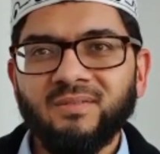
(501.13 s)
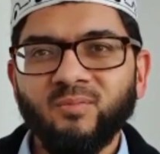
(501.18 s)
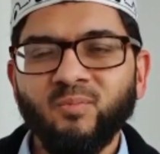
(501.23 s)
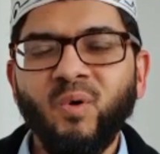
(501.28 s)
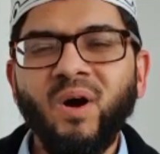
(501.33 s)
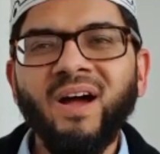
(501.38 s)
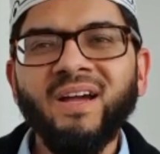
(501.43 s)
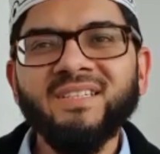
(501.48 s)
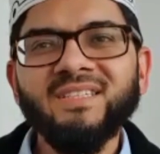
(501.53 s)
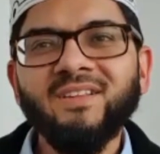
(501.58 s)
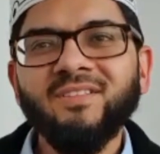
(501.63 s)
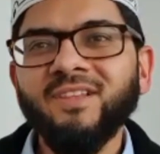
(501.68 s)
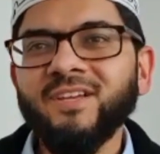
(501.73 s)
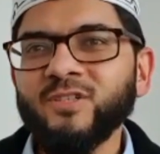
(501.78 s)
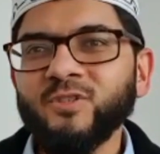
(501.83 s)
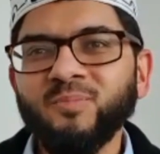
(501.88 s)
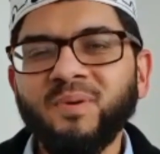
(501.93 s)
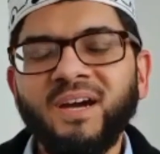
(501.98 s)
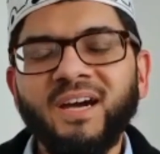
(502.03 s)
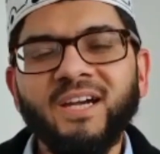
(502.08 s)
Why is Allah
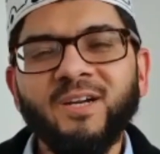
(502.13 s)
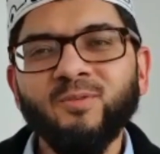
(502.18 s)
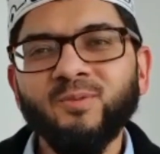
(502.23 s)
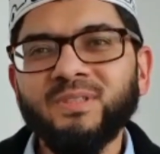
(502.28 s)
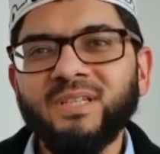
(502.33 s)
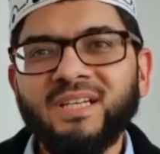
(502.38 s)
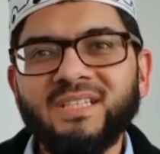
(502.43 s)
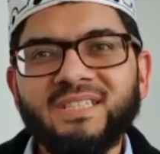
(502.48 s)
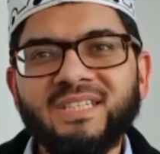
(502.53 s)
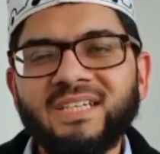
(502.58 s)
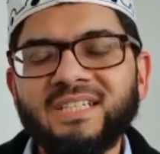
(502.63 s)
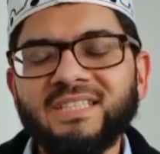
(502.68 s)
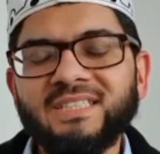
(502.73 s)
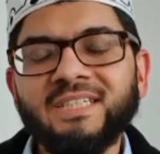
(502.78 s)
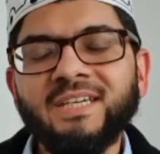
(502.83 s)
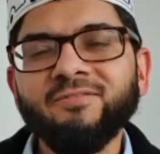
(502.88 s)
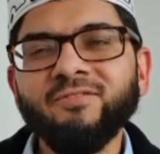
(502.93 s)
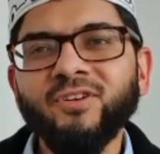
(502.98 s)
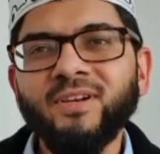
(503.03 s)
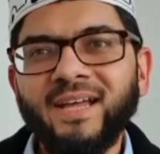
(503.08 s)
subhanahu wa ta'ala saying
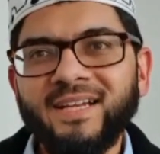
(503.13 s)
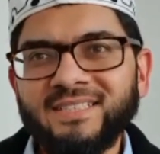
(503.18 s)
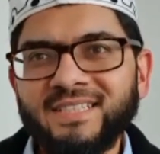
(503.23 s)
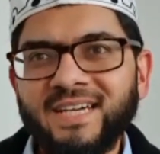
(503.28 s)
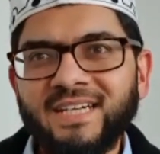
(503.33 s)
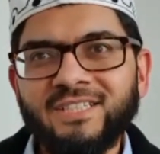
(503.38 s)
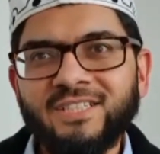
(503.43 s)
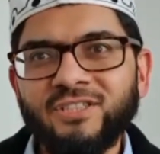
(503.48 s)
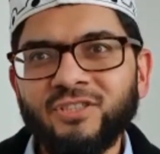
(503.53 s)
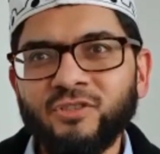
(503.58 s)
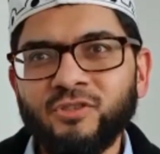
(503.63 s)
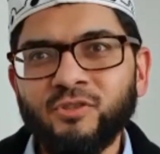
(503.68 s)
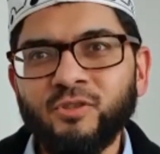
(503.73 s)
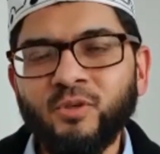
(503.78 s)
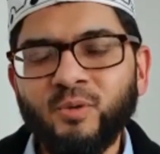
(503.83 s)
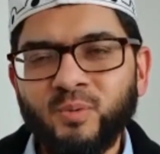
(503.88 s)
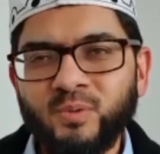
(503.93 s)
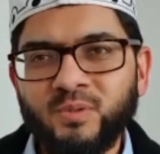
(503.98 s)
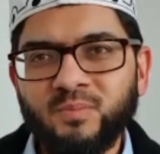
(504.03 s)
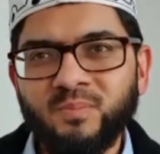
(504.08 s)
give glad tidings to
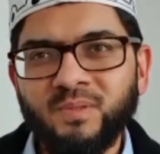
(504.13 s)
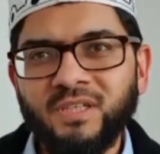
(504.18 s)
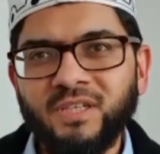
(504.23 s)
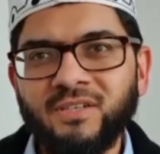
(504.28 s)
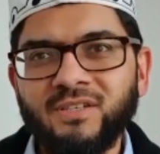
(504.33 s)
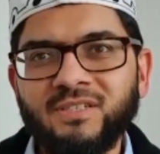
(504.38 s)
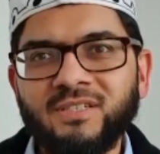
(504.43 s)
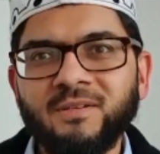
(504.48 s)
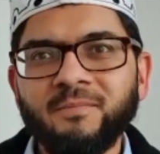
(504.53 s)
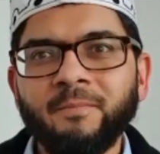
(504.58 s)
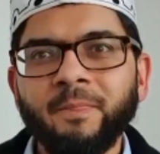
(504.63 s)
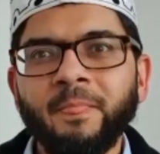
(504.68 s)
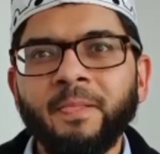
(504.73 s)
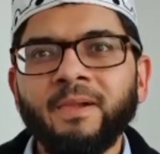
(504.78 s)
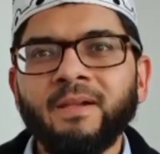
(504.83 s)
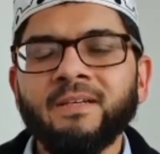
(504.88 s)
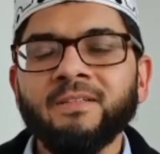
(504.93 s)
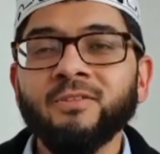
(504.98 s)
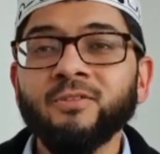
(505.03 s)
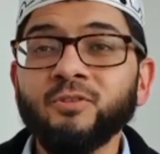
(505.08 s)
those? Because
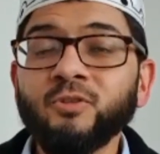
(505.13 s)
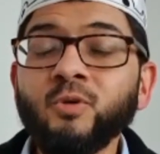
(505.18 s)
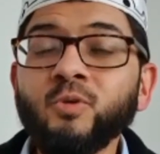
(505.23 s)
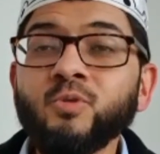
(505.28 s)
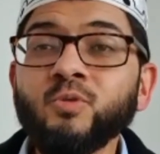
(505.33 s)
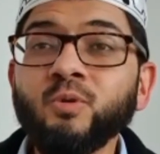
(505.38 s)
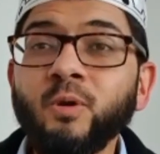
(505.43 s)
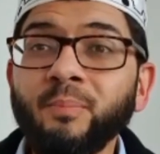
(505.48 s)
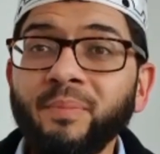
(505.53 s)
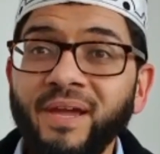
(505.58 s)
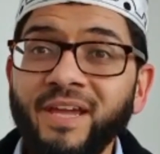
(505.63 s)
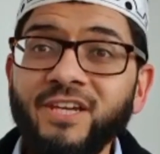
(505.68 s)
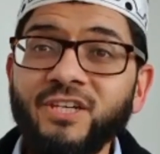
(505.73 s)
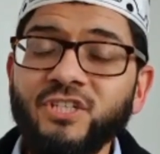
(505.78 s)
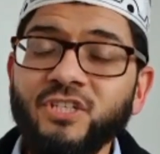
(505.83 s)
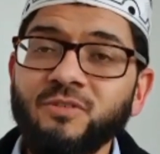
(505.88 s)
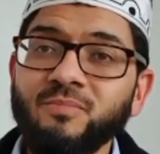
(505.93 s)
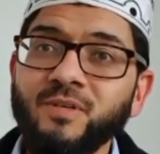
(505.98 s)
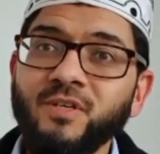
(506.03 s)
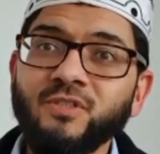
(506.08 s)
there's those who are
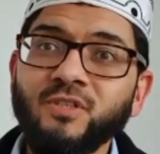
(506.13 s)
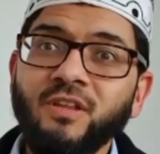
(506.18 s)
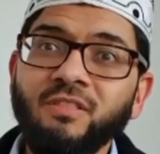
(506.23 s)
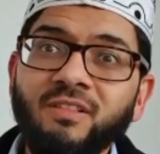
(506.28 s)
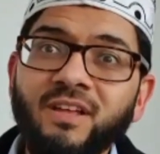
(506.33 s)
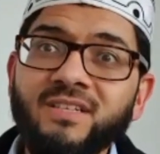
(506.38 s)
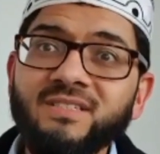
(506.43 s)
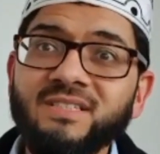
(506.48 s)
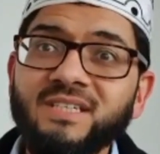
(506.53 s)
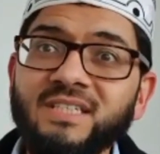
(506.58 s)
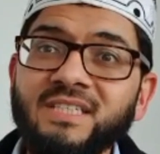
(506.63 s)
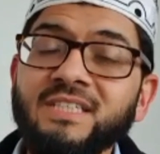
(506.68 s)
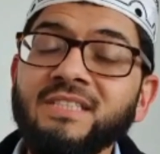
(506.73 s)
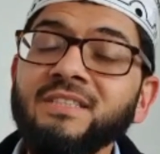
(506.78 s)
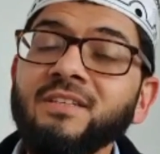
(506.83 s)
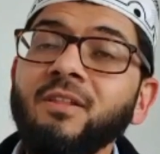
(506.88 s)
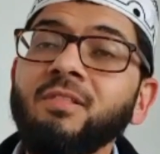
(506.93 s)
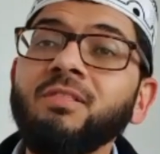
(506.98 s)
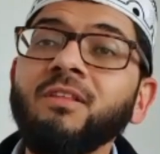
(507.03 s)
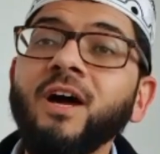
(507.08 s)
patient. Because Allah says,
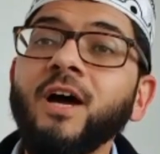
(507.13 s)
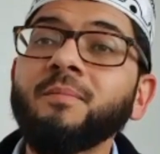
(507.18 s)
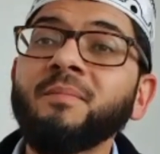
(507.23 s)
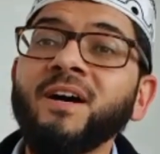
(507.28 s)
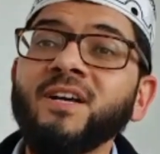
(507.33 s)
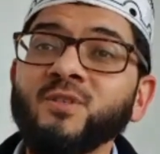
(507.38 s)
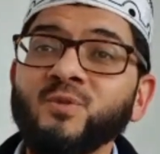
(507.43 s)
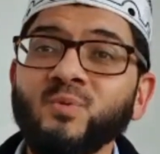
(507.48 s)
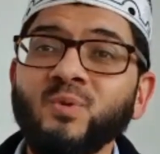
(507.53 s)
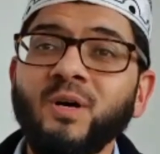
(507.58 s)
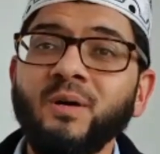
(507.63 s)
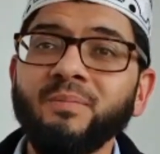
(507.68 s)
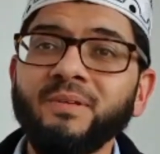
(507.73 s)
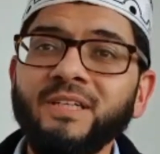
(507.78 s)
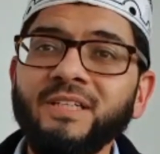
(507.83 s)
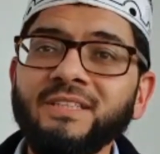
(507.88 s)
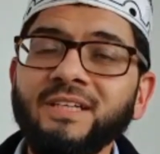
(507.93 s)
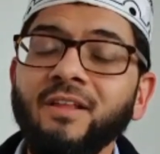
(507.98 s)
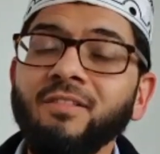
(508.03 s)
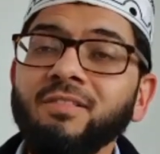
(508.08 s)
Inna Allah
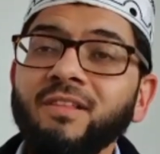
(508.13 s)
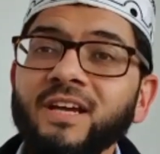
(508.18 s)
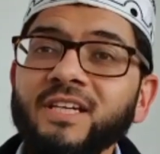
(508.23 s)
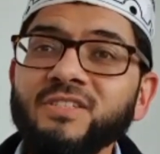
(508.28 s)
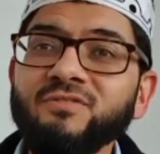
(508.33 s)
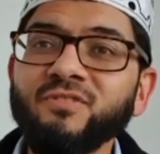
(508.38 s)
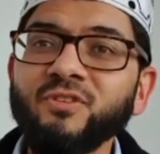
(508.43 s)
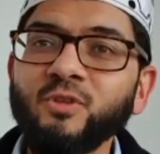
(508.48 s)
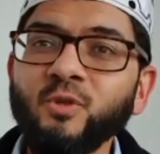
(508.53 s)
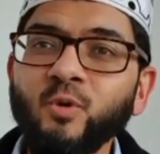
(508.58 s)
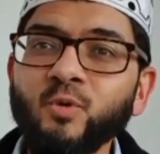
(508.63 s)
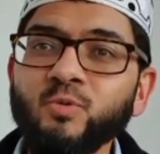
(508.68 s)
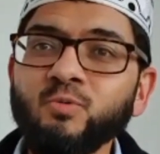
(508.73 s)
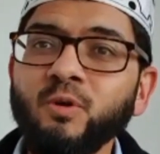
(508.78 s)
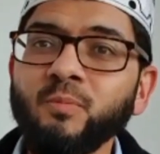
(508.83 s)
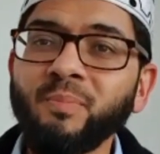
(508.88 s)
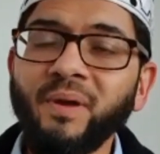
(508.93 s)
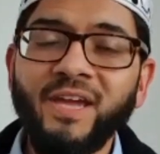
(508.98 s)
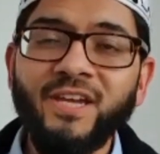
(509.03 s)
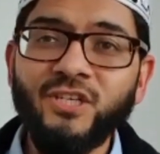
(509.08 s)
Allah is with those who
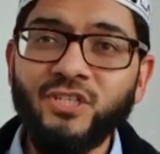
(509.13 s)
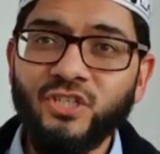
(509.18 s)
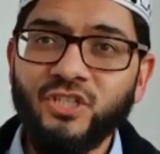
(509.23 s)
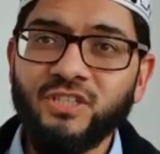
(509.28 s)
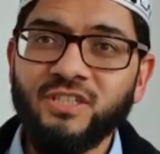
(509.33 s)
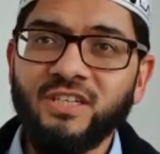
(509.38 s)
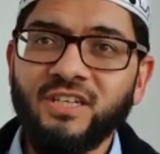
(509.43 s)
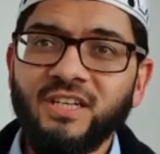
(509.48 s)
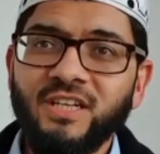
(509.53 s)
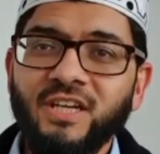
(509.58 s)
are patient.